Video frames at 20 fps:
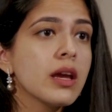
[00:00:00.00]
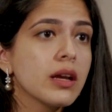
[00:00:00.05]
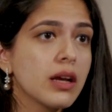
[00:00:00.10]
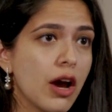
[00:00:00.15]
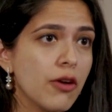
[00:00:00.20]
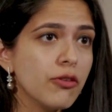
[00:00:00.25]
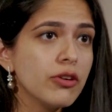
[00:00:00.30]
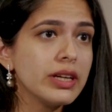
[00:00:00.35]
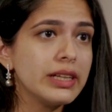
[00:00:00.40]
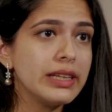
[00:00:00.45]

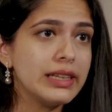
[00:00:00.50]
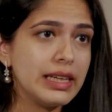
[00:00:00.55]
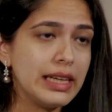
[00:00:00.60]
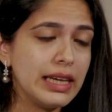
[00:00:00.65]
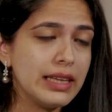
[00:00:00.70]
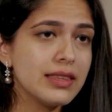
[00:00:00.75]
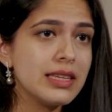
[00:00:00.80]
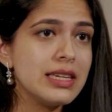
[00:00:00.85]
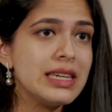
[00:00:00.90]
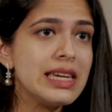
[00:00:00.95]

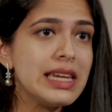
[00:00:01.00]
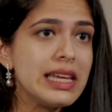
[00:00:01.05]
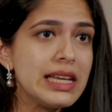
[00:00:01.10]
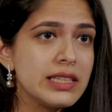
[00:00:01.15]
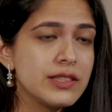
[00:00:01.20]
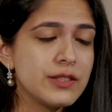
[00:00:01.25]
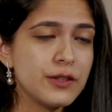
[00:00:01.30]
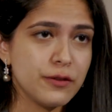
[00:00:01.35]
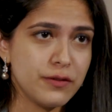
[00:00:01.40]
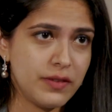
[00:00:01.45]
Currently, the
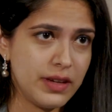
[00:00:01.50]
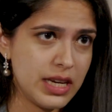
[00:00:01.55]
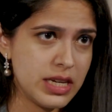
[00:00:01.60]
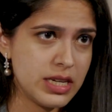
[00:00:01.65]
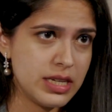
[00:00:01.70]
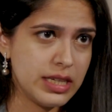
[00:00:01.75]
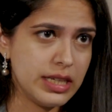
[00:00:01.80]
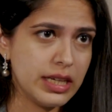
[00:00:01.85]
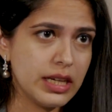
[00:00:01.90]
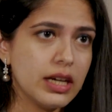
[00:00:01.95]
needs of
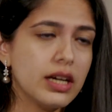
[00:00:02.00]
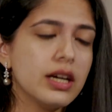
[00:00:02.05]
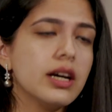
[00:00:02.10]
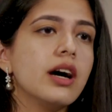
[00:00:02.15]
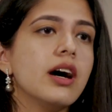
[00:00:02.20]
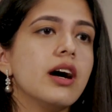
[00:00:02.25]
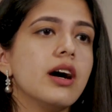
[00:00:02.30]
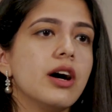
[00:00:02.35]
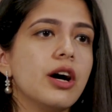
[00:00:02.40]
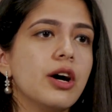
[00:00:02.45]
India
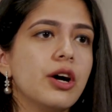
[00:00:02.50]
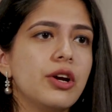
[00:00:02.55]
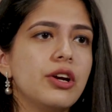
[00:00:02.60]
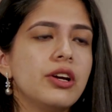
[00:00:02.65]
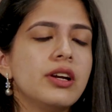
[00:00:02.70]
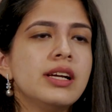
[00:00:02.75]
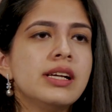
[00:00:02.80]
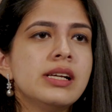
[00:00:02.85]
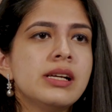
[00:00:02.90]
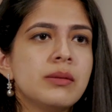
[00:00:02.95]

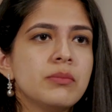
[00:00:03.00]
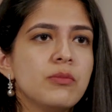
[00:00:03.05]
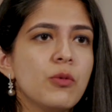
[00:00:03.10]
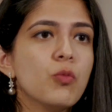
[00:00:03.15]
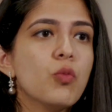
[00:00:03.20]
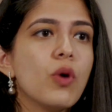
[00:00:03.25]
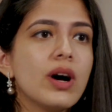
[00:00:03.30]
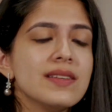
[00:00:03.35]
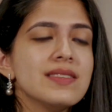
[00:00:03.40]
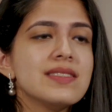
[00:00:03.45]
are
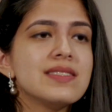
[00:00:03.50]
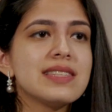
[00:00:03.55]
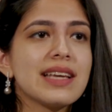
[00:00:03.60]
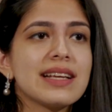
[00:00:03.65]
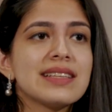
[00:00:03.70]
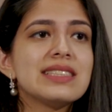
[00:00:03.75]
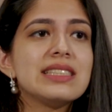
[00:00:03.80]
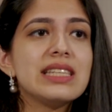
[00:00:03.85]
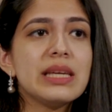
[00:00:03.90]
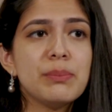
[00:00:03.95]

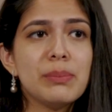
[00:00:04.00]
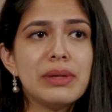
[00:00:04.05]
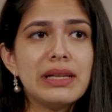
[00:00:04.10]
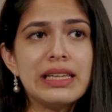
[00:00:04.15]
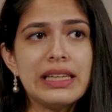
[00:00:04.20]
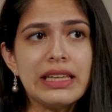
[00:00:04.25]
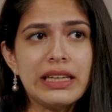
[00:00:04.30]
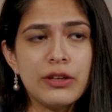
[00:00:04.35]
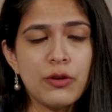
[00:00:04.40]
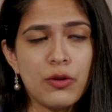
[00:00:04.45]
160
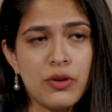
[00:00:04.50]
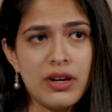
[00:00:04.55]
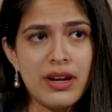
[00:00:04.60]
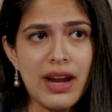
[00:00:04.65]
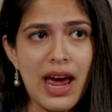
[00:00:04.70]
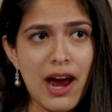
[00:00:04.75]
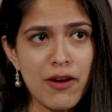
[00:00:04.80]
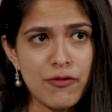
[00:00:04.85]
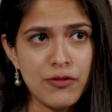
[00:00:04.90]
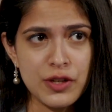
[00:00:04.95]
billion on
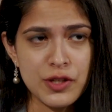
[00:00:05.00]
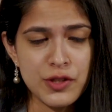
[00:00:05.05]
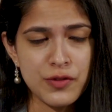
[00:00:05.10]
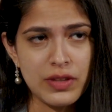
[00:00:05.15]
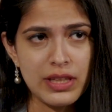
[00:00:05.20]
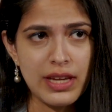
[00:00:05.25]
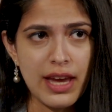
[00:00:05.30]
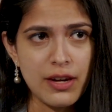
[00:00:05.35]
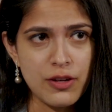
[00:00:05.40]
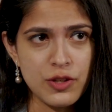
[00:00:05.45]
an average
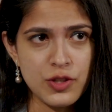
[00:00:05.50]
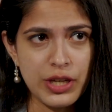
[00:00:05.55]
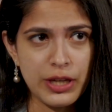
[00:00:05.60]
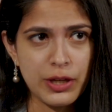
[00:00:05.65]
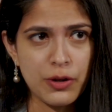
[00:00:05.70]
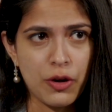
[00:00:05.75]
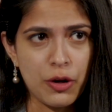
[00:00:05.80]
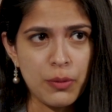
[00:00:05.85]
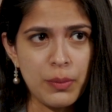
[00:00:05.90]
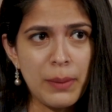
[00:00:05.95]
for the energy
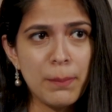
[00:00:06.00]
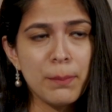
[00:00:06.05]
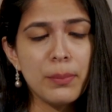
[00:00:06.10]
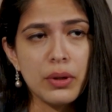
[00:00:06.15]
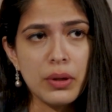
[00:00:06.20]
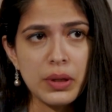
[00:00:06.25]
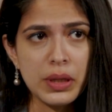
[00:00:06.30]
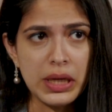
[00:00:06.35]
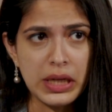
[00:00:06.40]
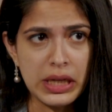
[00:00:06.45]
economy
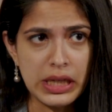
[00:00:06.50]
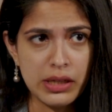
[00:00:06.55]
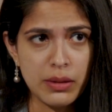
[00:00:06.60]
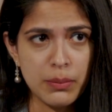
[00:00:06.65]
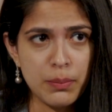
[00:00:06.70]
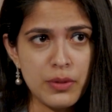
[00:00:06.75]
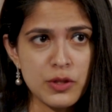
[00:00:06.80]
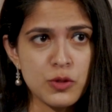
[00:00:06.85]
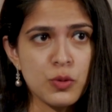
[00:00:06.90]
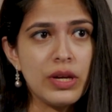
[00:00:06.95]
per year
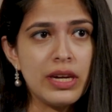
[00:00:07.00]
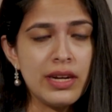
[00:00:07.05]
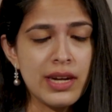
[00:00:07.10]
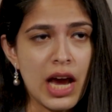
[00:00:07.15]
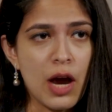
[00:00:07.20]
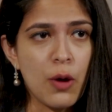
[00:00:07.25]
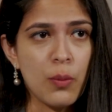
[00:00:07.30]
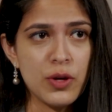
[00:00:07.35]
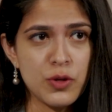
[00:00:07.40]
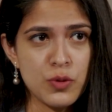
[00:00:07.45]
between
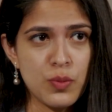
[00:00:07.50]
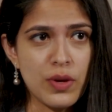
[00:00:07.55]
now and